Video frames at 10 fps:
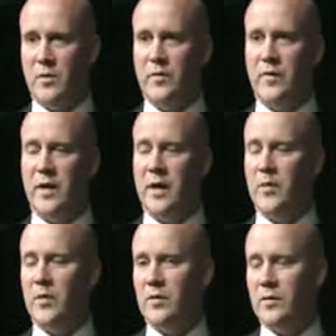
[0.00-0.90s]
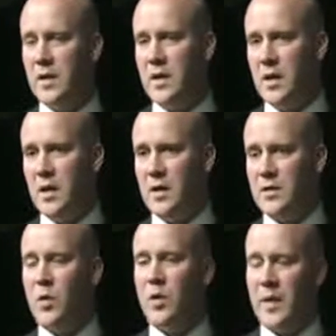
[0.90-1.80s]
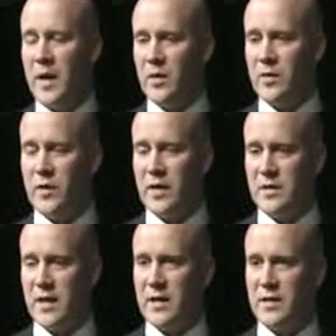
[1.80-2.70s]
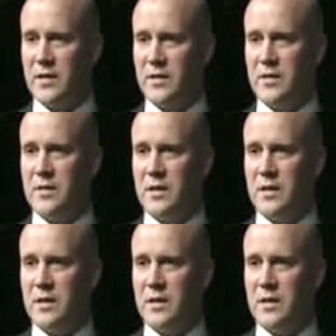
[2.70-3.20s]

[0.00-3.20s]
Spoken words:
We've done a number of solar power transactions.